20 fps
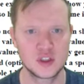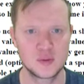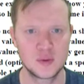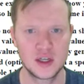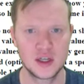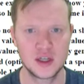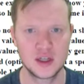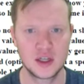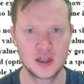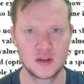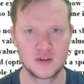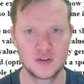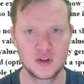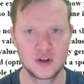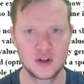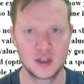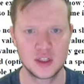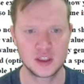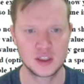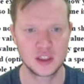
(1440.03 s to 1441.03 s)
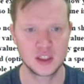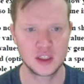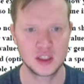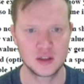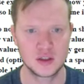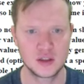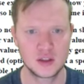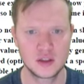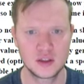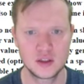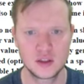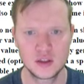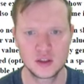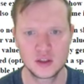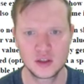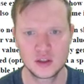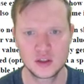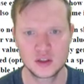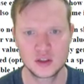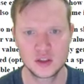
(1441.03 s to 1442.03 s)
display again, there it is again.
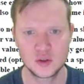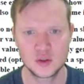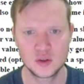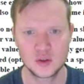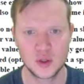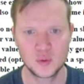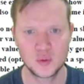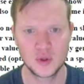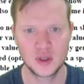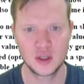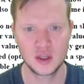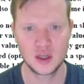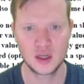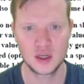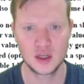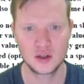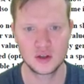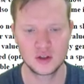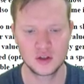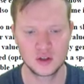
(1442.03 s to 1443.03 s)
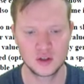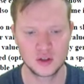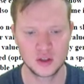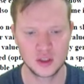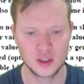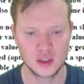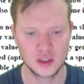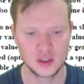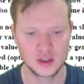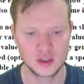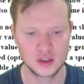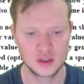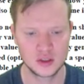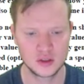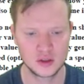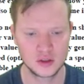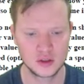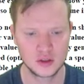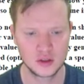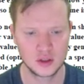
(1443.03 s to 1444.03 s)
So what we can do is
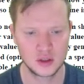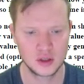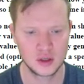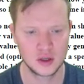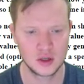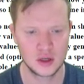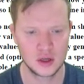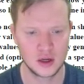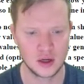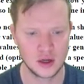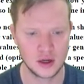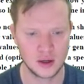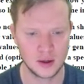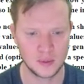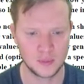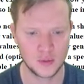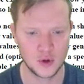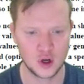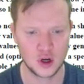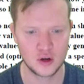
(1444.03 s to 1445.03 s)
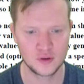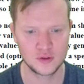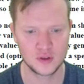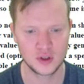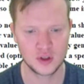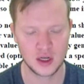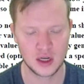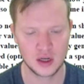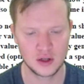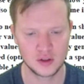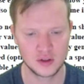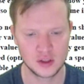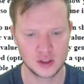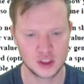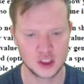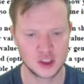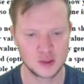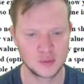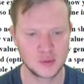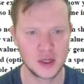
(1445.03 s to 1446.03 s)
um, after our
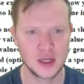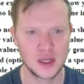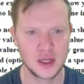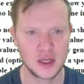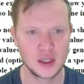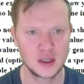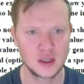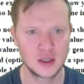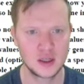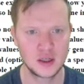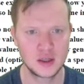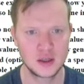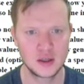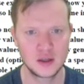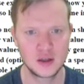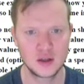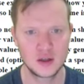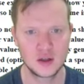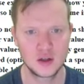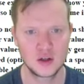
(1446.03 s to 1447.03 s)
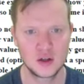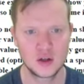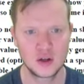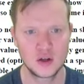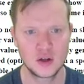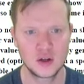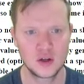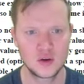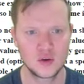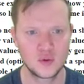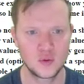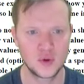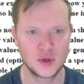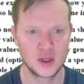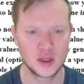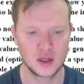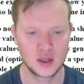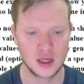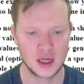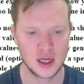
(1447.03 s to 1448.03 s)
display, we
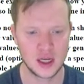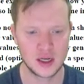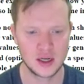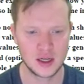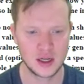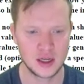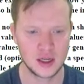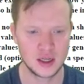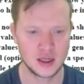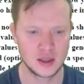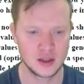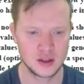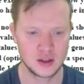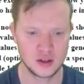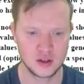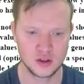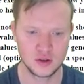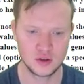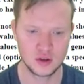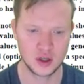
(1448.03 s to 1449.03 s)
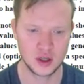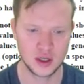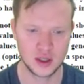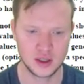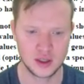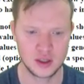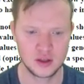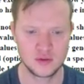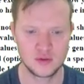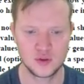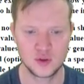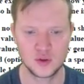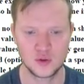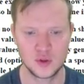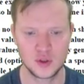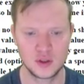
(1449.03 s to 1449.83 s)
can add a new line if you